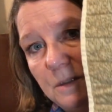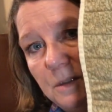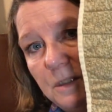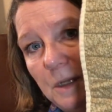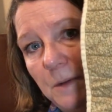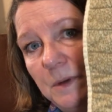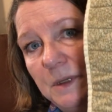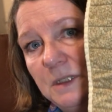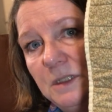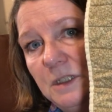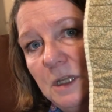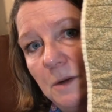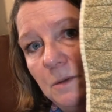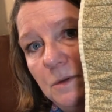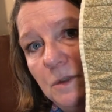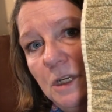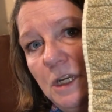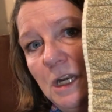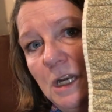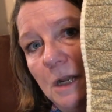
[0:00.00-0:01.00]
So
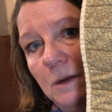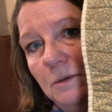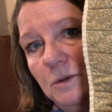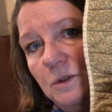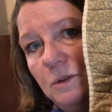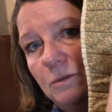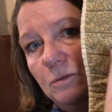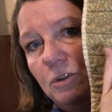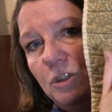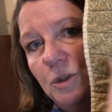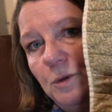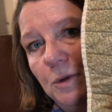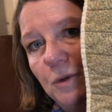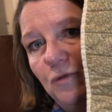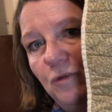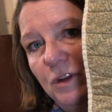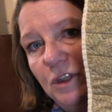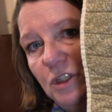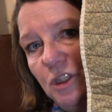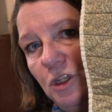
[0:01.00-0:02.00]
you know,
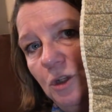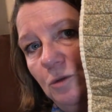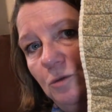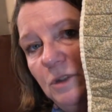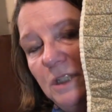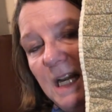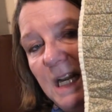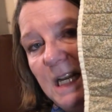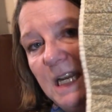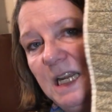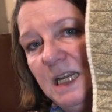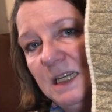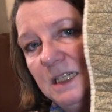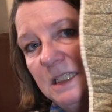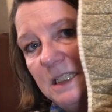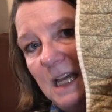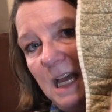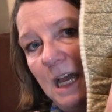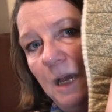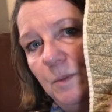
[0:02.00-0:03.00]
two techniques
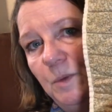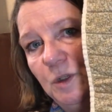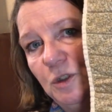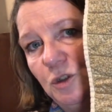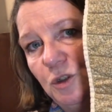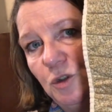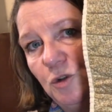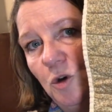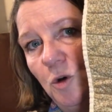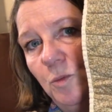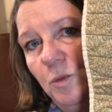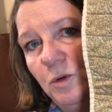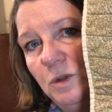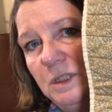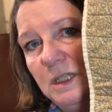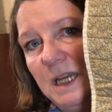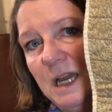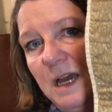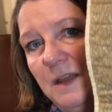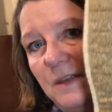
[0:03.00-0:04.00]
there, but just all put
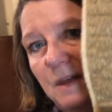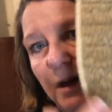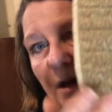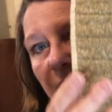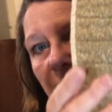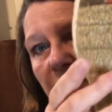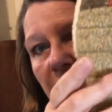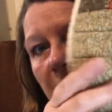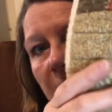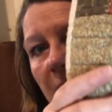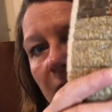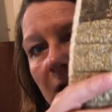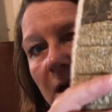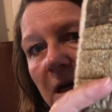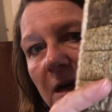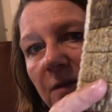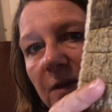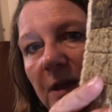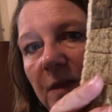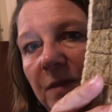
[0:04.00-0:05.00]
together.
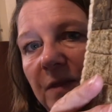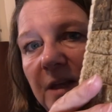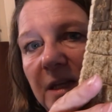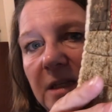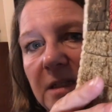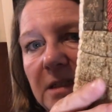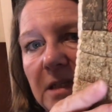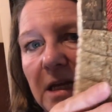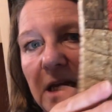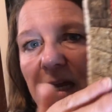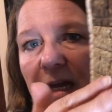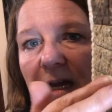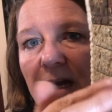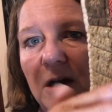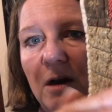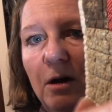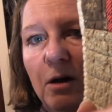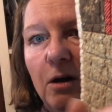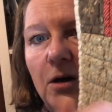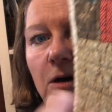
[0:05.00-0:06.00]
And then these here
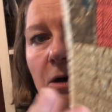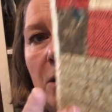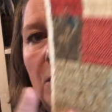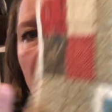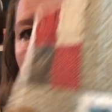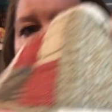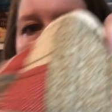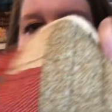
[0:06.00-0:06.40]
are,